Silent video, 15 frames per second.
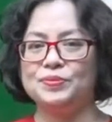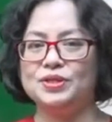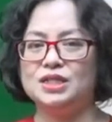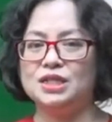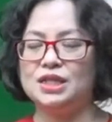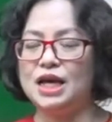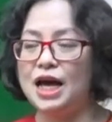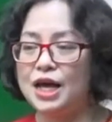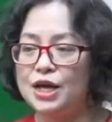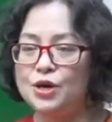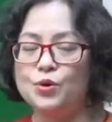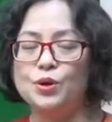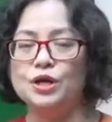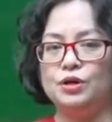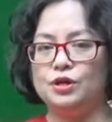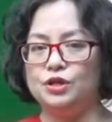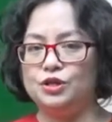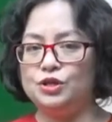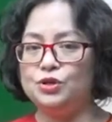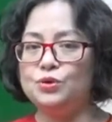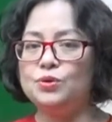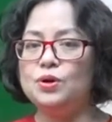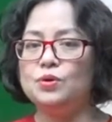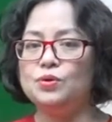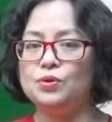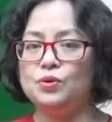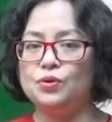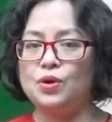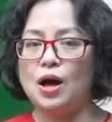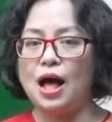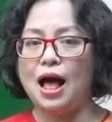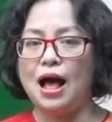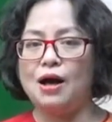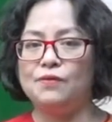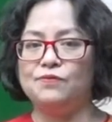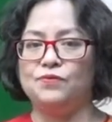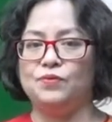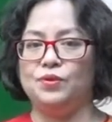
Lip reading: Today, you have